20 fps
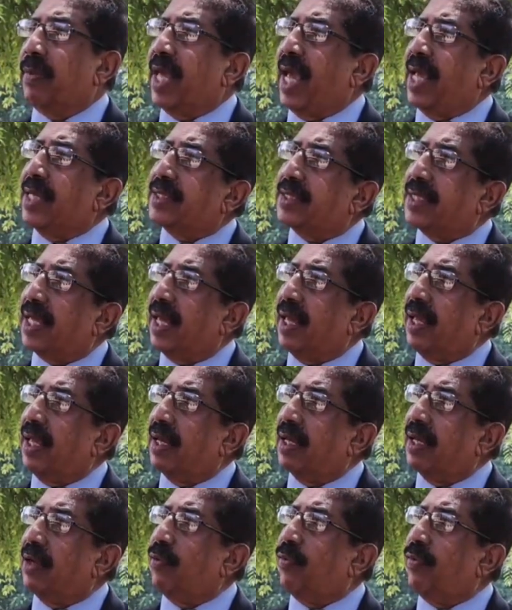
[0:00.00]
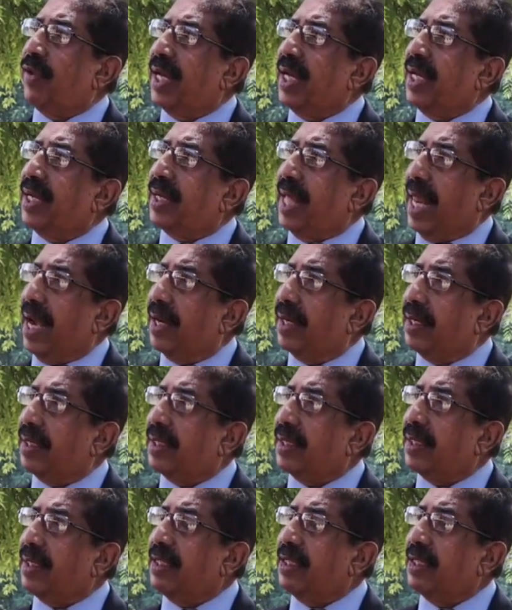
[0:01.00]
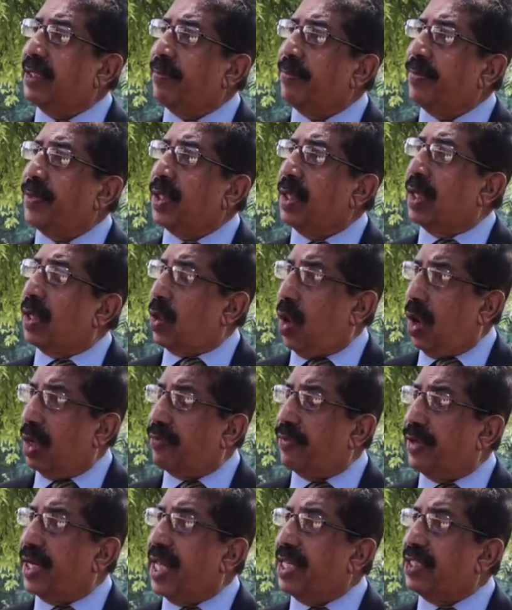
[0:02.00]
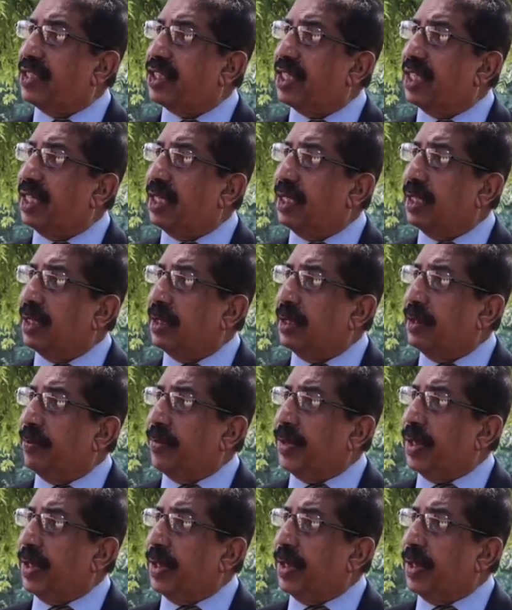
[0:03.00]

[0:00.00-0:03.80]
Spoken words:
may I say, a very talented, confidential